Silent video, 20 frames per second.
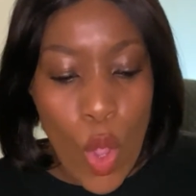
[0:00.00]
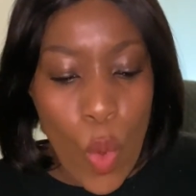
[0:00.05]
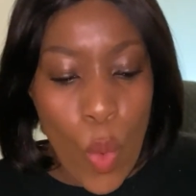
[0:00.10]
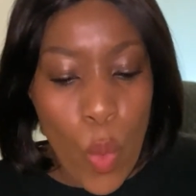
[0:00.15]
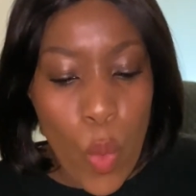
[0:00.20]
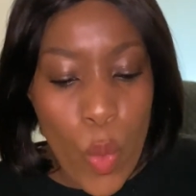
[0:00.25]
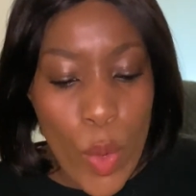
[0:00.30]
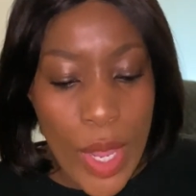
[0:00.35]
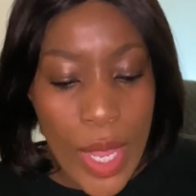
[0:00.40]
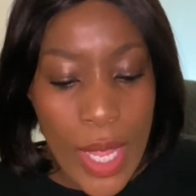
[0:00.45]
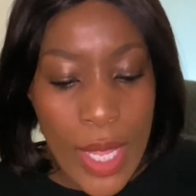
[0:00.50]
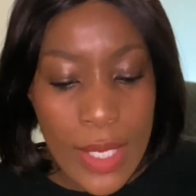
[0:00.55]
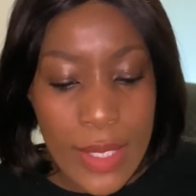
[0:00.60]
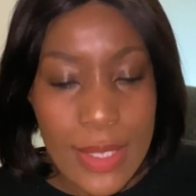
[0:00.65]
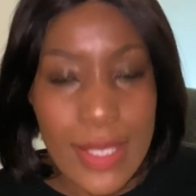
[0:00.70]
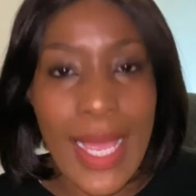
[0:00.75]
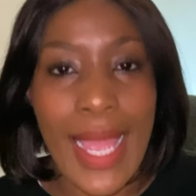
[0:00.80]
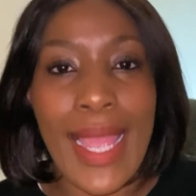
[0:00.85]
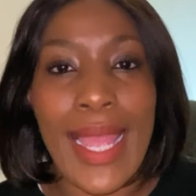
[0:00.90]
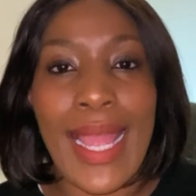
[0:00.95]
we
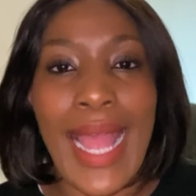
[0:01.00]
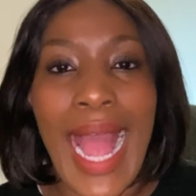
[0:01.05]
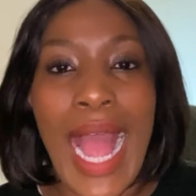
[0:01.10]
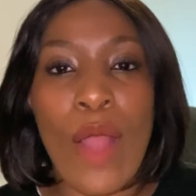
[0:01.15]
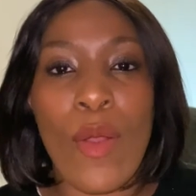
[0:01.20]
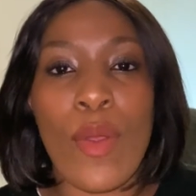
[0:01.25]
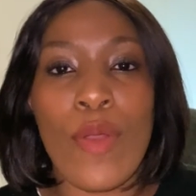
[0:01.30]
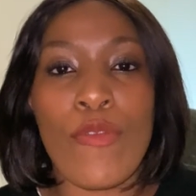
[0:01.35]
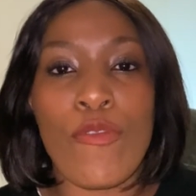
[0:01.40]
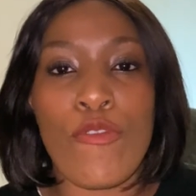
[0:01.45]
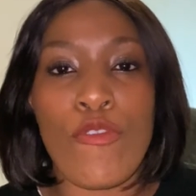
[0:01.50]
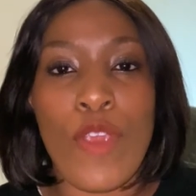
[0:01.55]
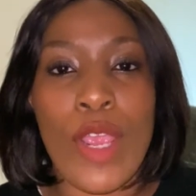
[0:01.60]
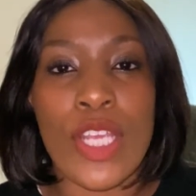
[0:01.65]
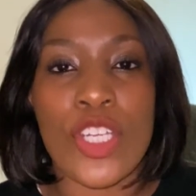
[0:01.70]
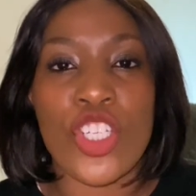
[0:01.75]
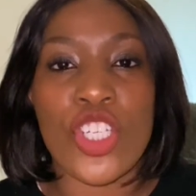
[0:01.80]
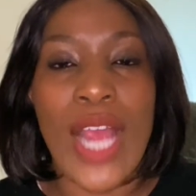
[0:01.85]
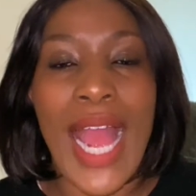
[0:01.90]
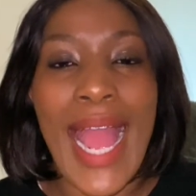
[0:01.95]
take our
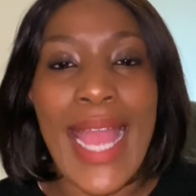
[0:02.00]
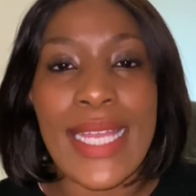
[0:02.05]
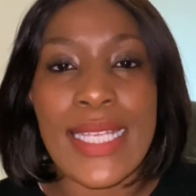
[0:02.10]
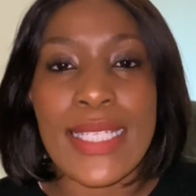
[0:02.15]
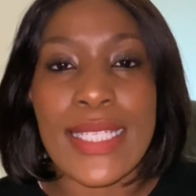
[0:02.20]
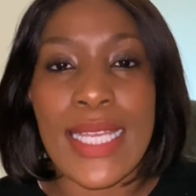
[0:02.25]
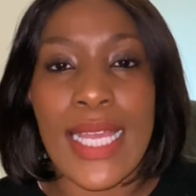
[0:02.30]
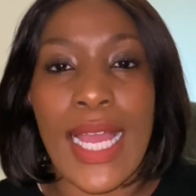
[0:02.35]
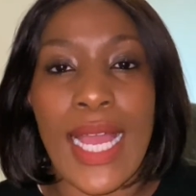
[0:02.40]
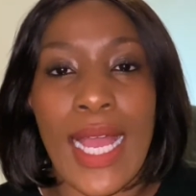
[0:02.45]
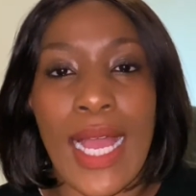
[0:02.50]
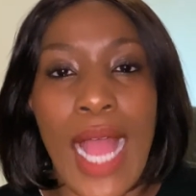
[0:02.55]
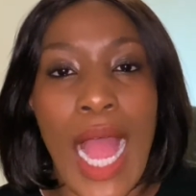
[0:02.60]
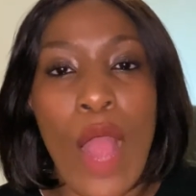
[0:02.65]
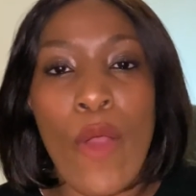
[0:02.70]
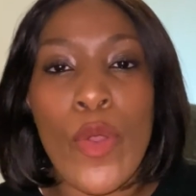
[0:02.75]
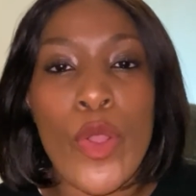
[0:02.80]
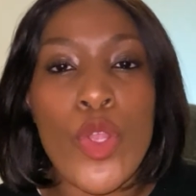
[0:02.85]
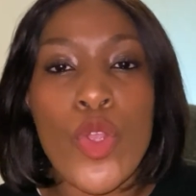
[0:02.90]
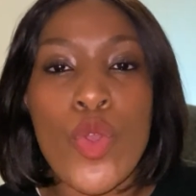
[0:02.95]
fresh idea
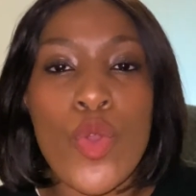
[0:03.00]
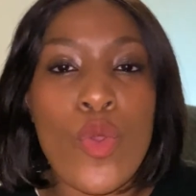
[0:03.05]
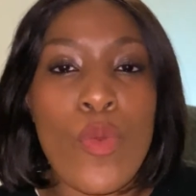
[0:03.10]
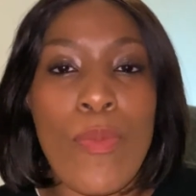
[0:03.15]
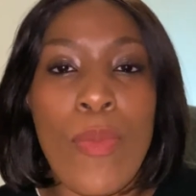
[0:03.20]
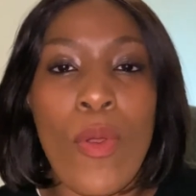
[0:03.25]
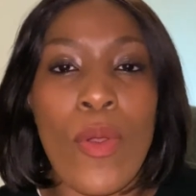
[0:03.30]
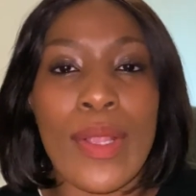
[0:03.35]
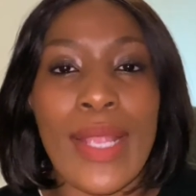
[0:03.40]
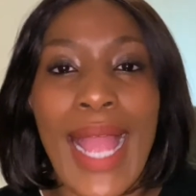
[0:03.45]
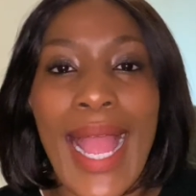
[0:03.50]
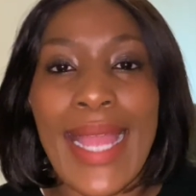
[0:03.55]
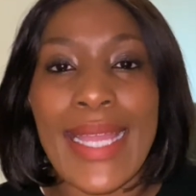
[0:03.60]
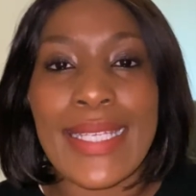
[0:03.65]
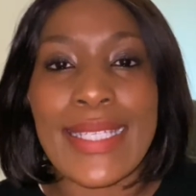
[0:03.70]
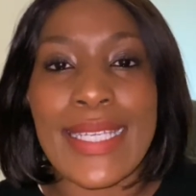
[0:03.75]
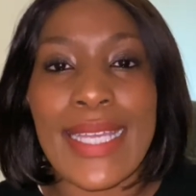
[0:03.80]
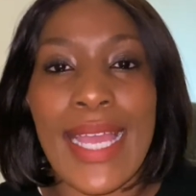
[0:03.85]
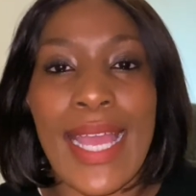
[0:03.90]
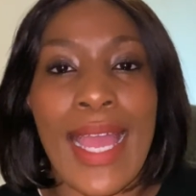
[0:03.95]
our newborn
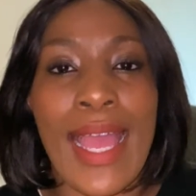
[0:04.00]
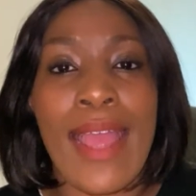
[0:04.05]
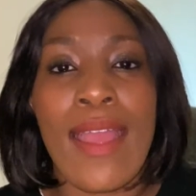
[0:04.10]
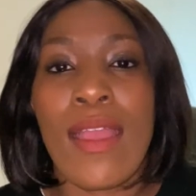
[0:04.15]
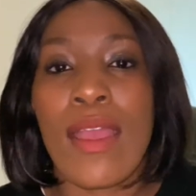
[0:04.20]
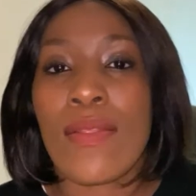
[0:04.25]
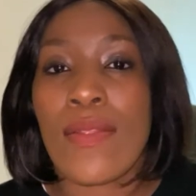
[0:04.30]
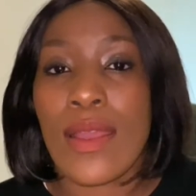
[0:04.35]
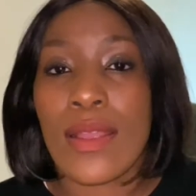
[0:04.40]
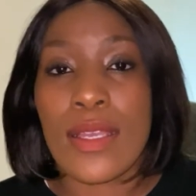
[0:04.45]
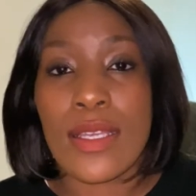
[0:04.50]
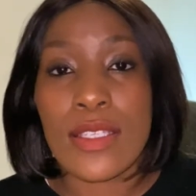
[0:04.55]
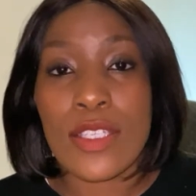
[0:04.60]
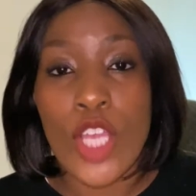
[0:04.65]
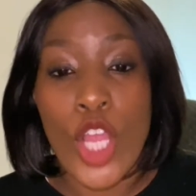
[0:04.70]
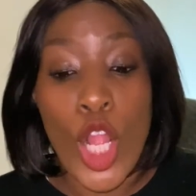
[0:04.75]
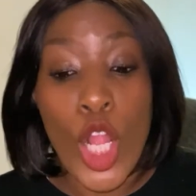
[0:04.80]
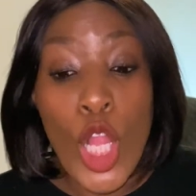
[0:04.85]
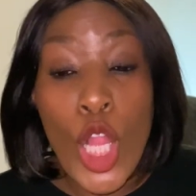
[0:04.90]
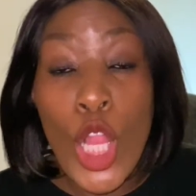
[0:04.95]
idea that is
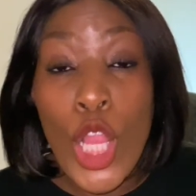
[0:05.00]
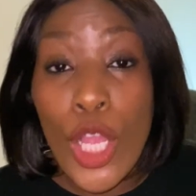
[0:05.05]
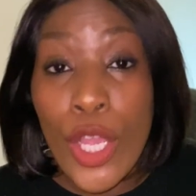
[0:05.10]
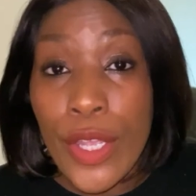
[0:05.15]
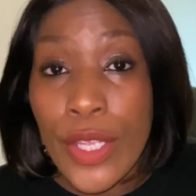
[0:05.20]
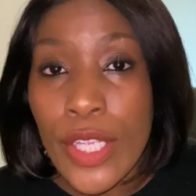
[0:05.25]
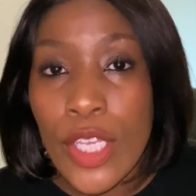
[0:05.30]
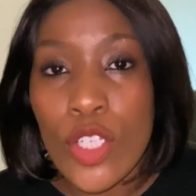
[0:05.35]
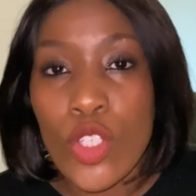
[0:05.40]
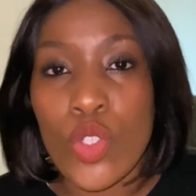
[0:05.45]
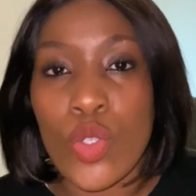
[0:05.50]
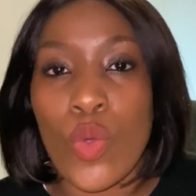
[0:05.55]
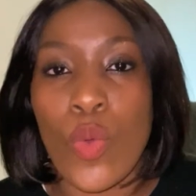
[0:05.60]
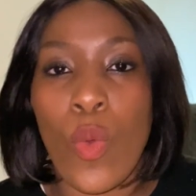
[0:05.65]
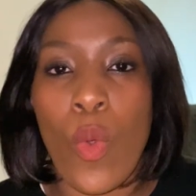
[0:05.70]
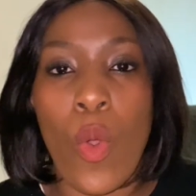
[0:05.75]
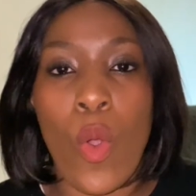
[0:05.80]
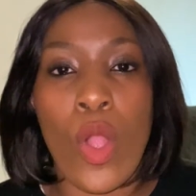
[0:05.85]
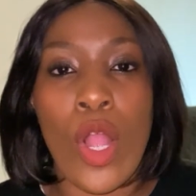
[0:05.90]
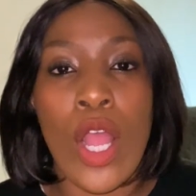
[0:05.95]
learning to
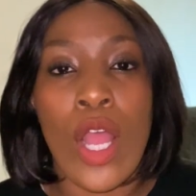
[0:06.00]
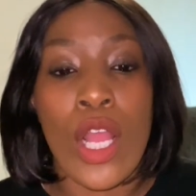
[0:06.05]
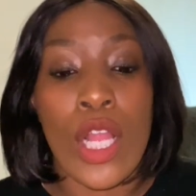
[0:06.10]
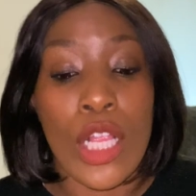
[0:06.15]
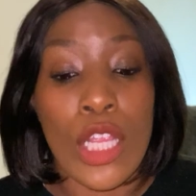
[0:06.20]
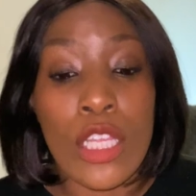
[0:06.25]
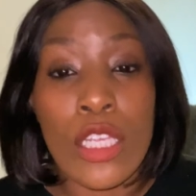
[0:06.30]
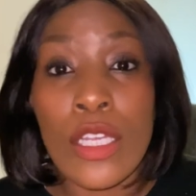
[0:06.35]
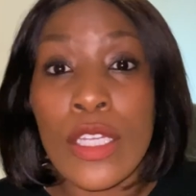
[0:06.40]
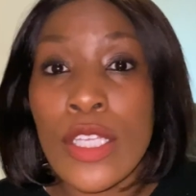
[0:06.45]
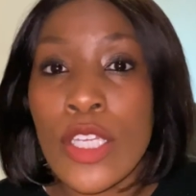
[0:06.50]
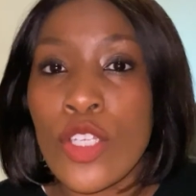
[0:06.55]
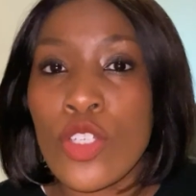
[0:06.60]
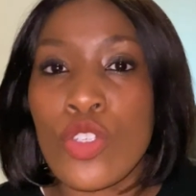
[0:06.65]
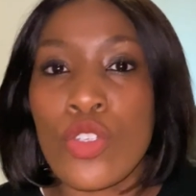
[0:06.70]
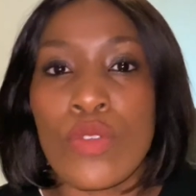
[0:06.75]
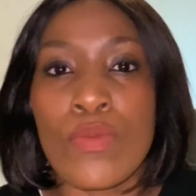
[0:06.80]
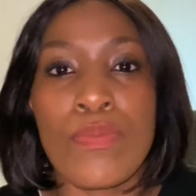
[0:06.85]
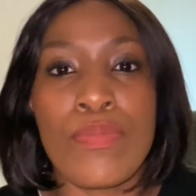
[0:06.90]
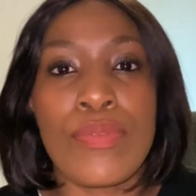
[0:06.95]
walk learning
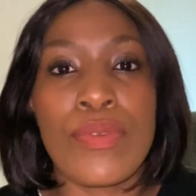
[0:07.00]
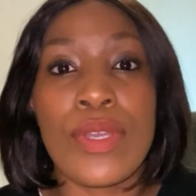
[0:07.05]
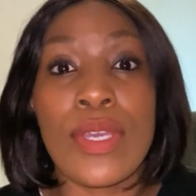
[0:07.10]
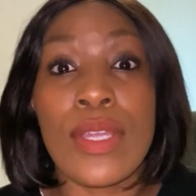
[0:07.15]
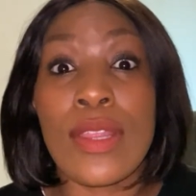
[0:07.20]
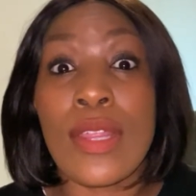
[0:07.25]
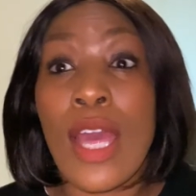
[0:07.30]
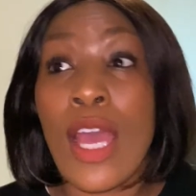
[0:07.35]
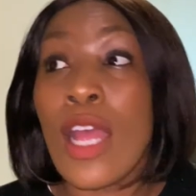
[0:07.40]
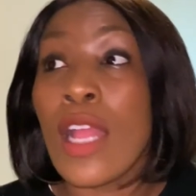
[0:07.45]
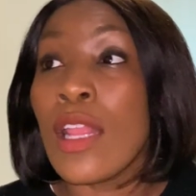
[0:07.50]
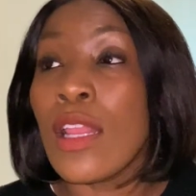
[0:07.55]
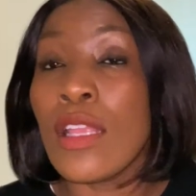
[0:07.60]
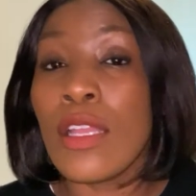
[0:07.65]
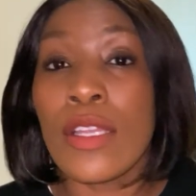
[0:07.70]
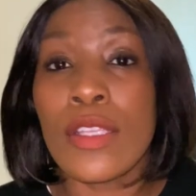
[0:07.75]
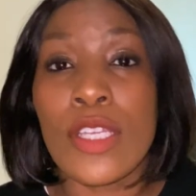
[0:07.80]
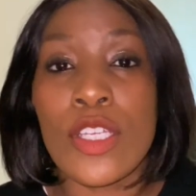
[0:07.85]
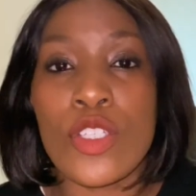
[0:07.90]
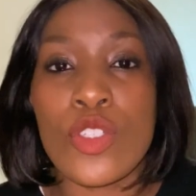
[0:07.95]
to breathe
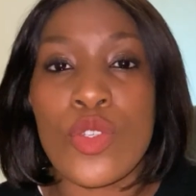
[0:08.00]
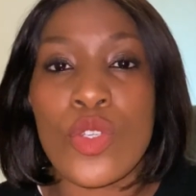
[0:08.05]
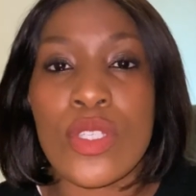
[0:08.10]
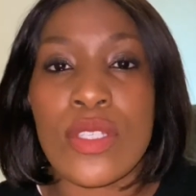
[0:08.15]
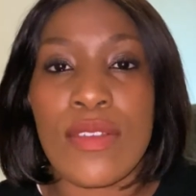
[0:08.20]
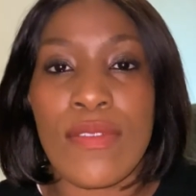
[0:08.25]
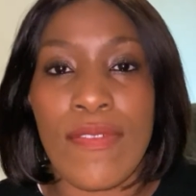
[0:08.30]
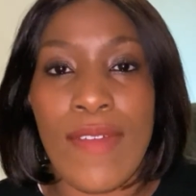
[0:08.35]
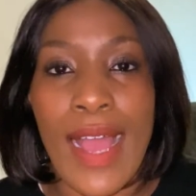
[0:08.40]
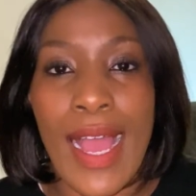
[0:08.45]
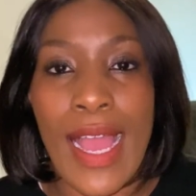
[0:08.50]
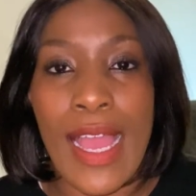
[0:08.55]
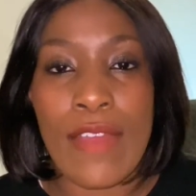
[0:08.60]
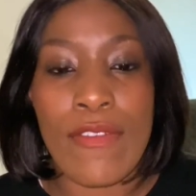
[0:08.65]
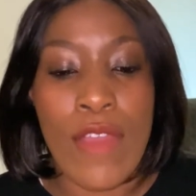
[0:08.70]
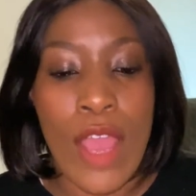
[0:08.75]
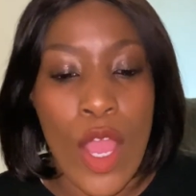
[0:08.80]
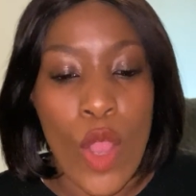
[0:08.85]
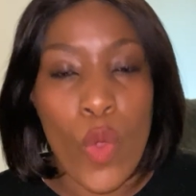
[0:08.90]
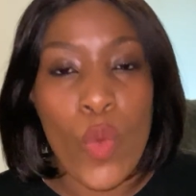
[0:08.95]
learning to survive
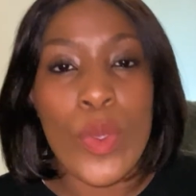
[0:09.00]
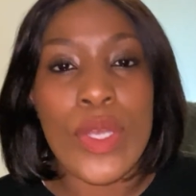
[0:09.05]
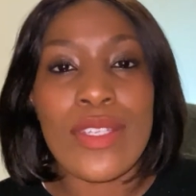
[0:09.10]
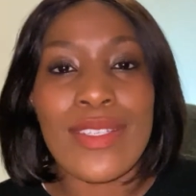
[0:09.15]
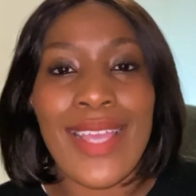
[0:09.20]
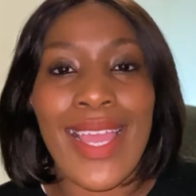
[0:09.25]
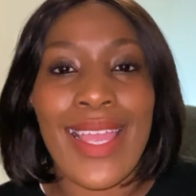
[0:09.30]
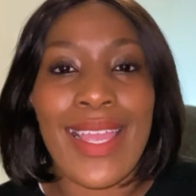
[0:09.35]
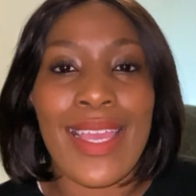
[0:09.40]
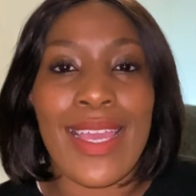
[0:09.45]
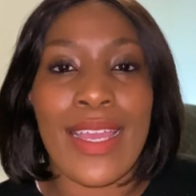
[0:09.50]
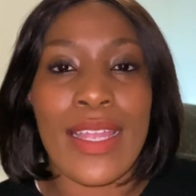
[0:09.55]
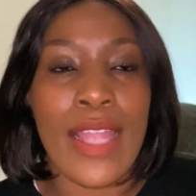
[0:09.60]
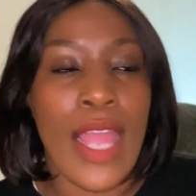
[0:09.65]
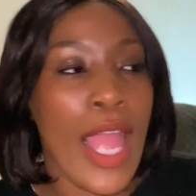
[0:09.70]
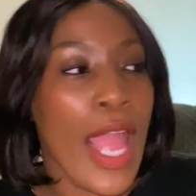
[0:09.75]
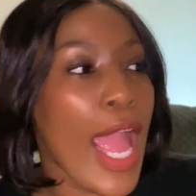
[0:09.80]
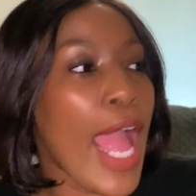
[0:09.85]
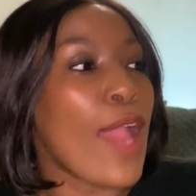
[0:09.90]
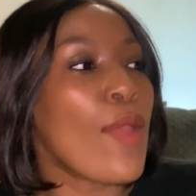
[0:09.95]
we take it
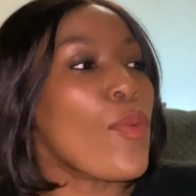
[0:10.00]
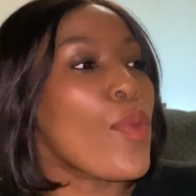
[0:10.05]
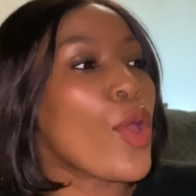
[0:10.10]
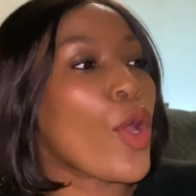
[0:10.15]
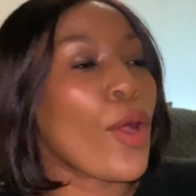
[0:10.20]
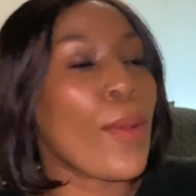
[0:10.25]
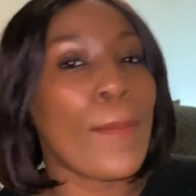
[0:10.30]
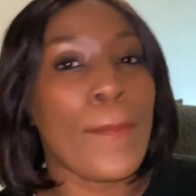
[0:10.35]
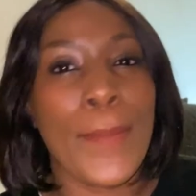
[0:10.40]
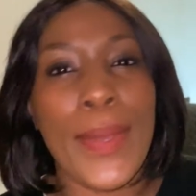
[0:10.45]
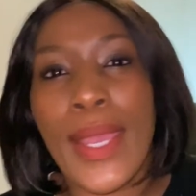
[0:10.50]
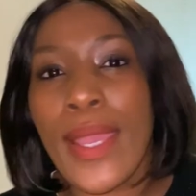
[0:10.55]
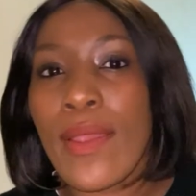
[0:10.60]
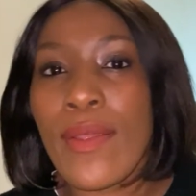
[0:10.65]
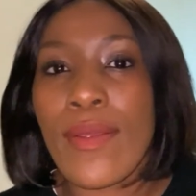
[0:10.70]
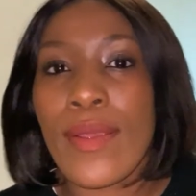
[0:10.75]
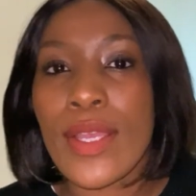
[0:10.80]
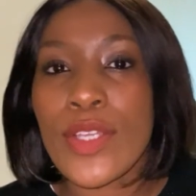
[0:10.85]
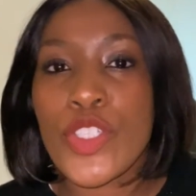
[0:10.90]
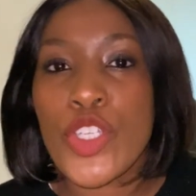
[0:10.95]
and we compare
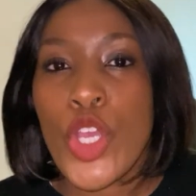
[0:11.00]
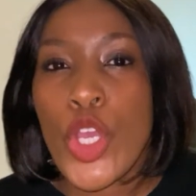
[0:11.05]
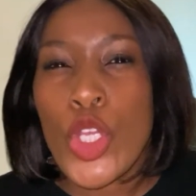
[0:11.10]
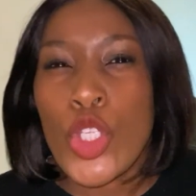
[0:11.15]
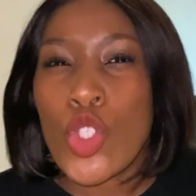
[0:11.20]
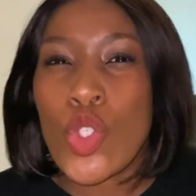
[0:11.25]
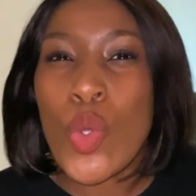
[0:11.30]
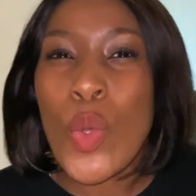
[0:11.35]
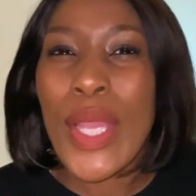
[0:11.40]
it to